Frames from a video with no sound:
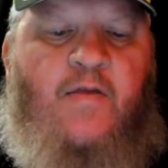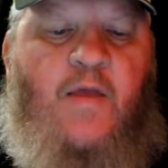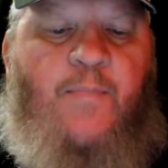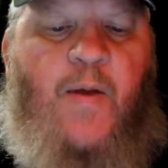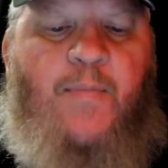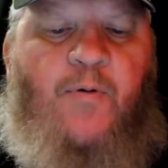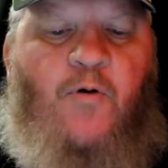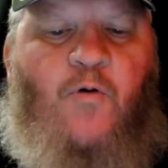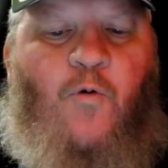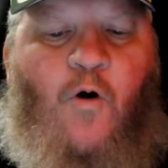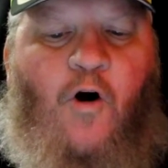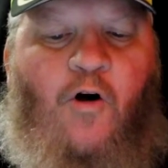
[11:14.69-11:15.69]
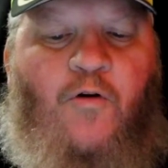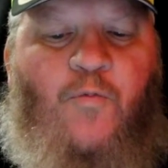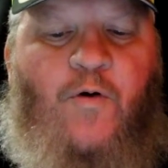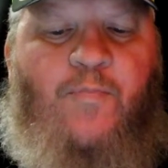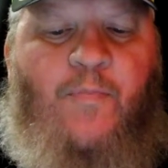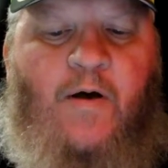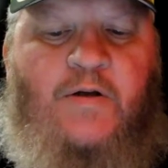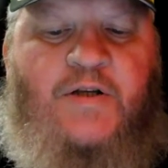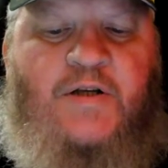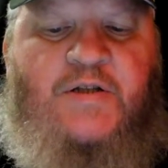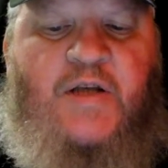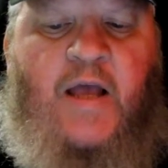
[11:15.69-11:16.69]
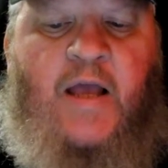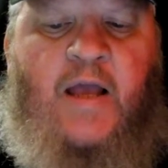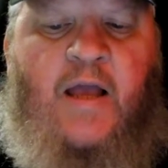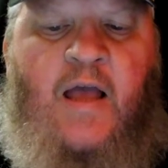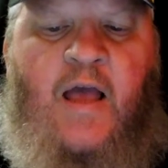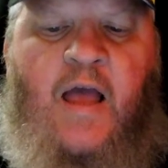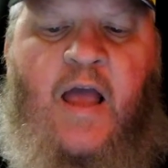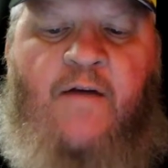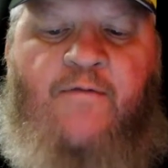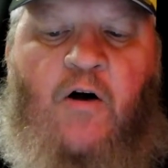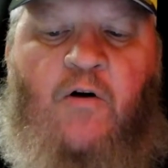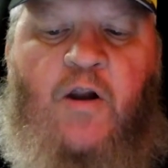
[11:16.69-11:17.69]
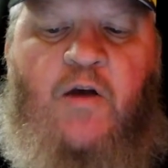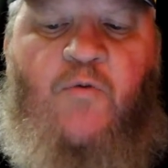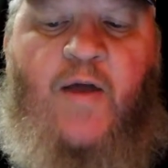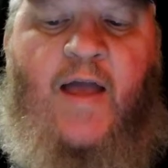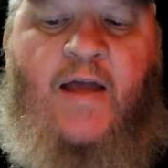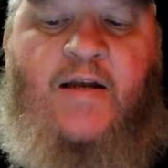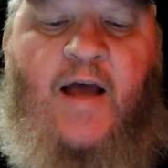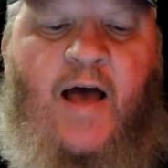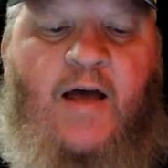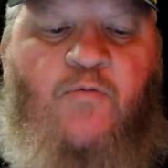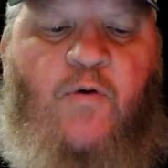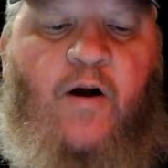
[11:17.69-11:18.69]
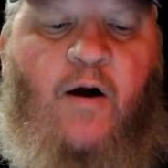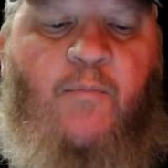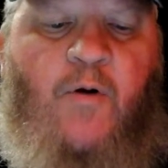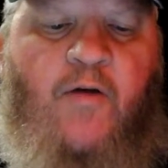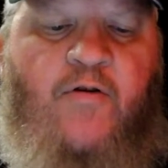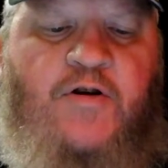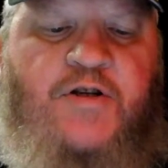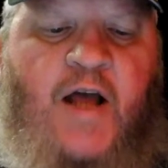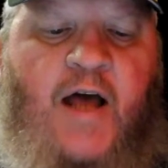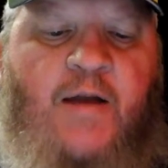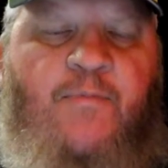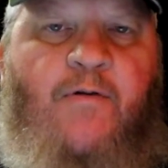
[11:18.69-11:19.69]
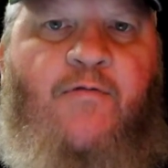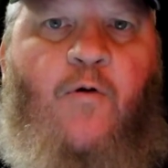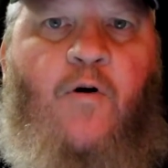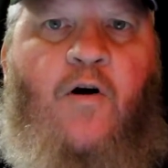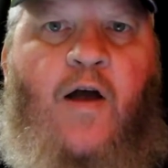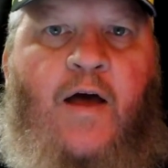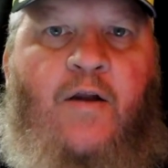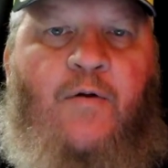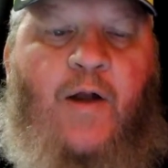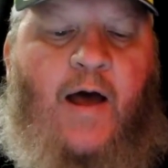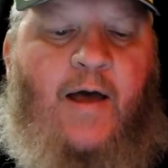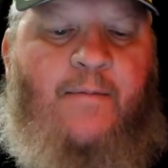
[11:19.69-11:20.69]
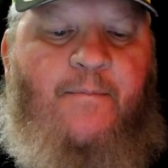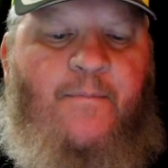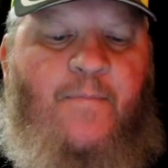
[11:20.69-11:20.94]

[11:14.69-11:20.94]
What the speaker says: The people quarreled with Moses, saying, "If only we had died when our brothers died before Adonai.